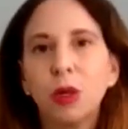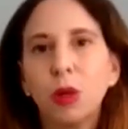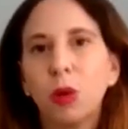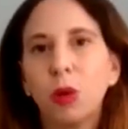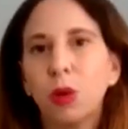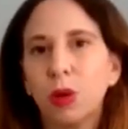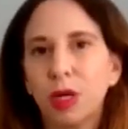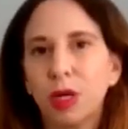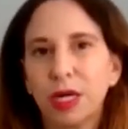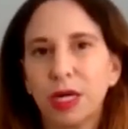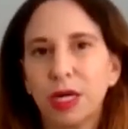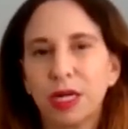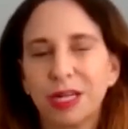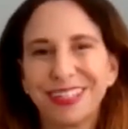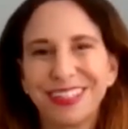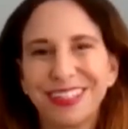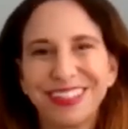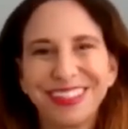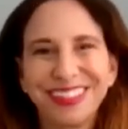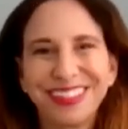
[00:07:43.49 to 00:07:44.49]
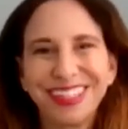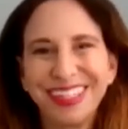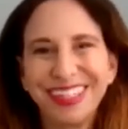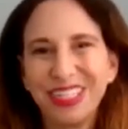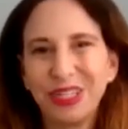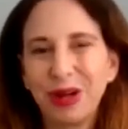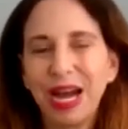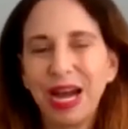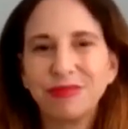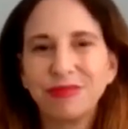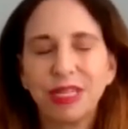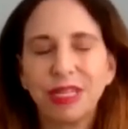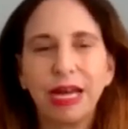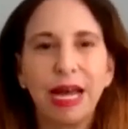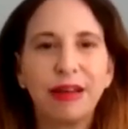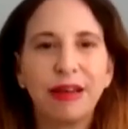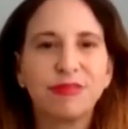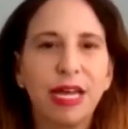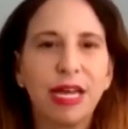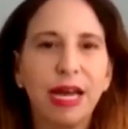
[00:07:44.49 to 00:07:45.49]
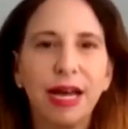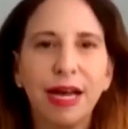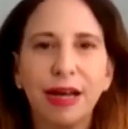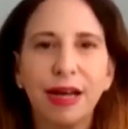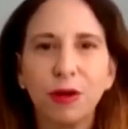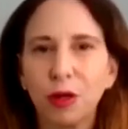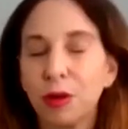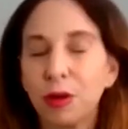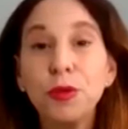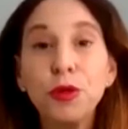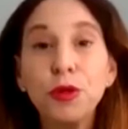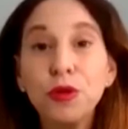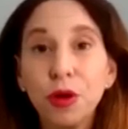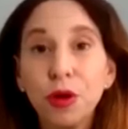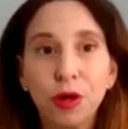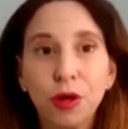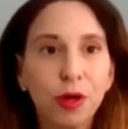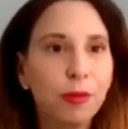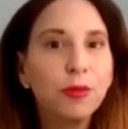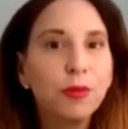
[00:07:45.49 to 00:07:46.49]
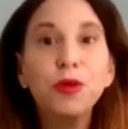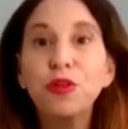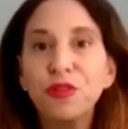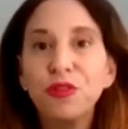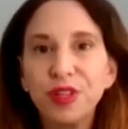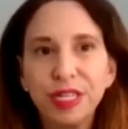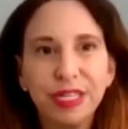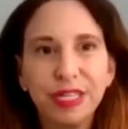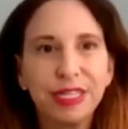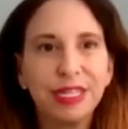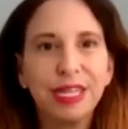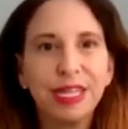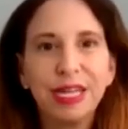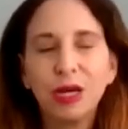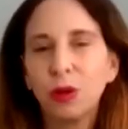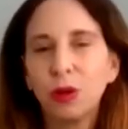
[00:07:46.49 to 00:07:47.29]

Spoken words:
or have to have or a movie,